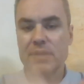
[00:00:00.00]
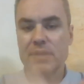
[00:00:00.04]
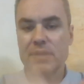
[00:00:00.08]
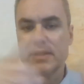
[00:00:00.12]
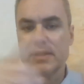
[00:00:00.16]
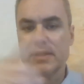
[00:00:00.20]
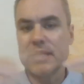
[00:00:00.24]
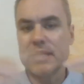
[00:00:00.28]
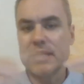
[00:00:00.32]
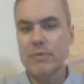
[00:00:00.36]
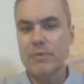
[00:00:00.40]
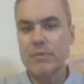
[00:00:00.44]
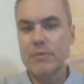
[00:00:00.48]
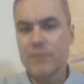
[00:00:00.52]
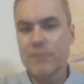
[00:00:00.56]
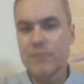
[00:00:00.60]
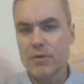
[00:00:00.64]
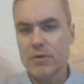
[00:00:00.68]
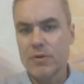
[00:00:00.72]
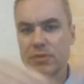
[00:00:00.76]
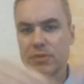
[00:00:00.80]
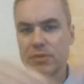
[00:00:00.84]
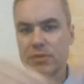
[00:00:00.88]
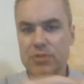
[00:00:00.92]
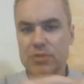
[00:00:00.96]
And then they
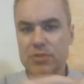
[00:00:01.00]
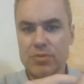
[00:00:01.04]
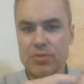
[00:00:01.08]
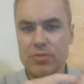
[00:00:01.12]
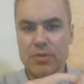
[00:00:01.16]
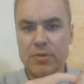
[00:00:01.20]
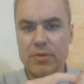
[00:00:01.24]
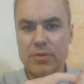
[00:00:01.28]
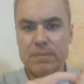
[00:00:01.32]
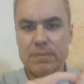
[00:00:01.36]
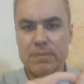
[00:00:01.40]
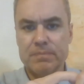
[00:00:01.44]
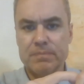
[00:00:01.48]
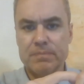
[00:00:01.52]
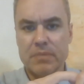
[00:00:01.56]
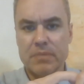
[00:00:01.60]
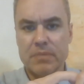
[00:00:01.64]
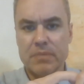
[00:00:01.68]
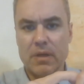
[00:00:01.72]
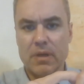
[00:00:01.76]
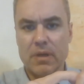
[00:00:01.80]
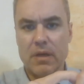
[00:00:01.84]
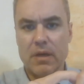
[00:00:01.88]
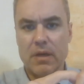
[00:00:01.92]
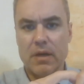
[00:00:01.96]
referred her to
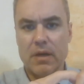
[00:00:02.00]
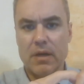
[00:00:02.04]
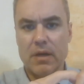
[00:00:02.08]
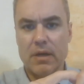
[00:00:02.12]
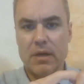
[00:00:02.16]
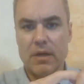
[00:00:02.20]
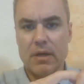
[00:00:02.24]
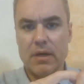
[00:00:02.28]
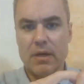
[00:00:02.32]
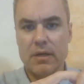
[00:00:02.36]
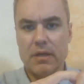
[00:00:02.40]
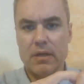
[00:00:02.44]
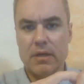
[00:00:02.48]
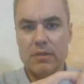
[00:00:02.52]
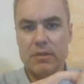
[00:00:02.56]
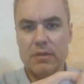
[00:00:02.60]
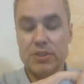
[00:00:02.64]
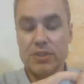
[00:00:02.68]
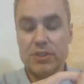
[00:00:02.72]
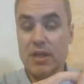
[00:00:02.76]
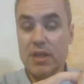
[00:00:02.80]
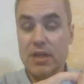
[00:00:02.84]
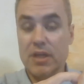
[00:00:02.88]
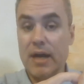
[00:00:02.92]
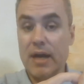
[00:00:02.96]
uh,
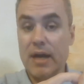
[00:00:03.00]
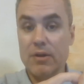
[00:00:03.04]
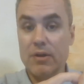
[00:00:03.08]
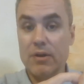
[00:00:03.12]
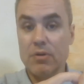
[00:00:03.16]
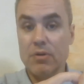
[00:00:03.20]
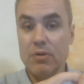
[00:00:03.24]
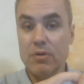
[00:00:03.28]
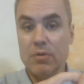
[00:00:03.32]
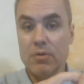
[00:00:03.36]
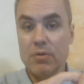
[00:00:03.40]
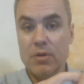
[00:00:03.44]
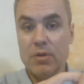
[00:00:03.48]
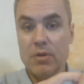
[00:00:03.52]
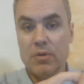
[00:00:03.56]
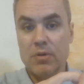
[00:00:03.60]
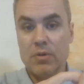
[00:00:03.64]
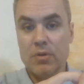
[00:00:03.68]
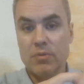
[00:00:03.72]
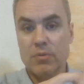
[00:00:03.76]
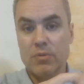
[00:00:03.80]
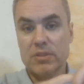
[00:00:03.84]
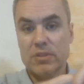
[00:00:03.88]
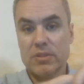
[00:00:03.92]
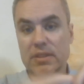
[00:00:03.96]
Chicago,
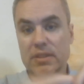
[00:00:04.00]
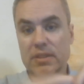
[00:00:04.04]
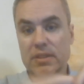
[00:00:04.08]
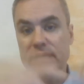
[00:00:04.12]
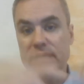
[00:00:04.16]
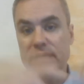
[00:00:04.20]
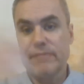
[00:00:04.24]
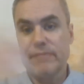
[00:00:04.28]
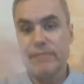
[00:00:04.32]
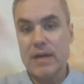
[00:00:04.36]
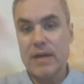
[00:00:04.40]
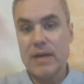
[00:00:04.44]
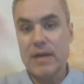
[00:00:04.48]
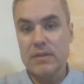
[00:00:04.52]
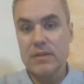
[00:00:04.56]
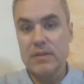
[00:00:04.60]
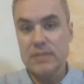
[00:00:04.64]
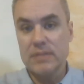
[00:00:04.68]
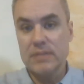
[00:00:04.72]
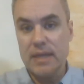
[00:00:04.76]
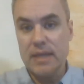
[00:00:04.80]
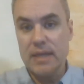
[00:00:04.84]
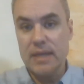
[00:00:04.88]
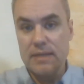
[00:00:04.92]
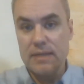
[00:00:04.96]
which then
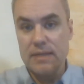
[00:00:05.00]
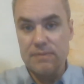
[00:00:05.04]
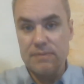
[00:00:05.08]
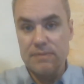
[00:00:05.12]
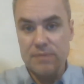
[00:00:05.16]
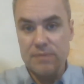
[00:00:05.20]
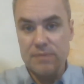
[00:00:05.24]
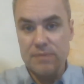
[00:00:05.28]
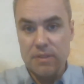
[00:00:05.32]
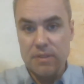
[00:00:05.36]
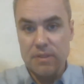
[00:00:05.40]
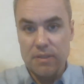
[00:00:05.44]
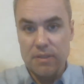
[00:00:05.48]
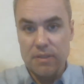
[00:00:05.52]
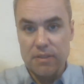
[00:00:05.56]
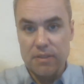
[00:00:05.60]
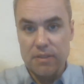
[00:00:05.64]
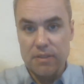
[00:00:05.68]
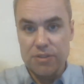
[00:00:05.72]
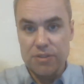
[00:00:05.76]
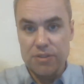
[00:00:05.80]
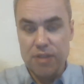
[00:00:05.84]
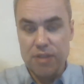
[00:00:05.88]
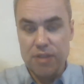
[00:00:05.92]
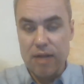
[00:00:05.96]
found that
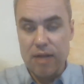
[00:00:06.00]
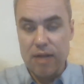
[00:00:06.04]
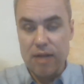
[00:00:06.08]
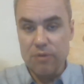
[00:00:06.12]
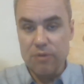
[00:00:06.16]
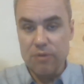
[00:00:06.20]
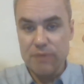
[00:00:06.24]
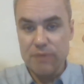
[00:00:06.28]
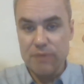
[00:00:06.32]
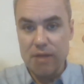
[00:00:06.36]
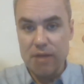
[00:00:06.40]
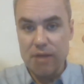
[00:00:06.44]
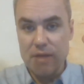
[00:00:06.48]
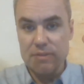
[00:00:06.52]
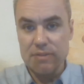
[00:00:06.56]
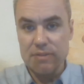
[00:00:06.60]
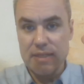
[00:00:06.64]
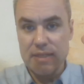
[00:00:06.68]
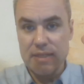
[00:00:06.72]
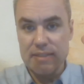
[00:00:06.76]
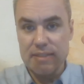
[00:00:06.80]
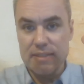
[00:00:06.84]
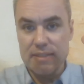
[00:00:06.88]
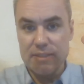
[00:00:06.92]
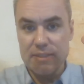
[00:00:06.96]
Chicago found
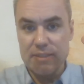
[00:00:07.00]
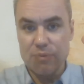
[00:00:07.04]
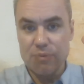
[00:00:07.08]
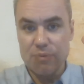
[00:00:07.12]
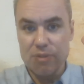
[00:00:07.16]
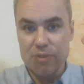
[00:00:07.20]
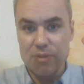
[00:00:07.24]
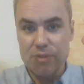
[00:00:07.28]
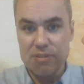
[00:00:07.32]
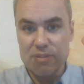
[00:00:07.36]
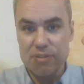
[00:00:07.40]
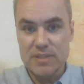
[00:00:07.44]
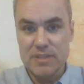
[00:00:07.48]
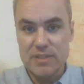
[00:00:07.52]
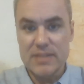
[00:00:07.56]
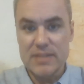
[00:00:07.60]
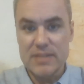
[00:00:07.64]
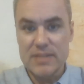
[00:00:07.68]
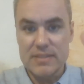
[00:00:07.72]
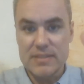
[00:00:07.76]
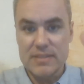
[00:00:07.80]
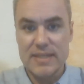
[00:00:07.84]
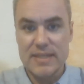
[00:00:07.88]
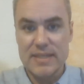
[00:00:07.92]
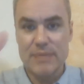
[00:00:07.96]
that it was
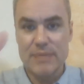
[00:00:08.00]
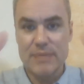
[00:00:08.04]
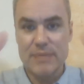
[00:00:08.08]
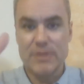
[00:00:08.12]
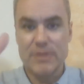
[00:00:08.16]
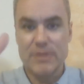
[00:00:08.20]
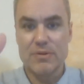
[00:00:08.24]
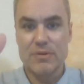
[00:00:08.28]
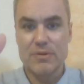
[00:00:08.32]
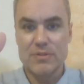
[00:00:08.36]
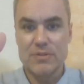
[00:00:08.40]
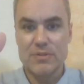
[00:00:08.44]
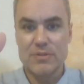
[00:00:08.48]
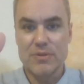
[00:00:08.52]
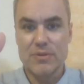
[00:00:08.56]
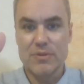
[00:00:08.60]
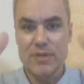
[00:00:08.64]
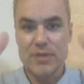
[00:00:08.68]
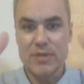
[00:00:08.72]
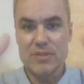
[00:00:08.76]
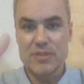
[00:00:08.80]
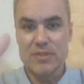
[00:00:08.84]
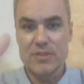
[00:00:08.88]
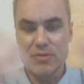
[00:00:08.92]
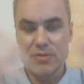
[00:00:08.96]
six centimeters
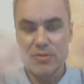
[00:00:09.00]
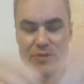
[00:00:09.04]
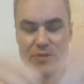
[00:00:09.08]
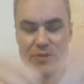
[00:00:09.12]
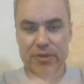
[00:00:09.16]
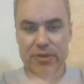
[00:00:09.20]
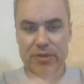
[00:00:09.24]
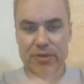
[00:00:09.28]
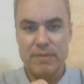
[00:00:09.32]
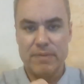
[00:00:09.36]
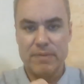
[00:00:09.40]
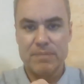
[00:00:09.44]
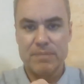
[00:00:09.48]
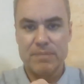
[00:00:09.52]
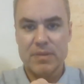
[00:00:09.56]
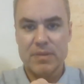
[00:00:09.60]
during surgery.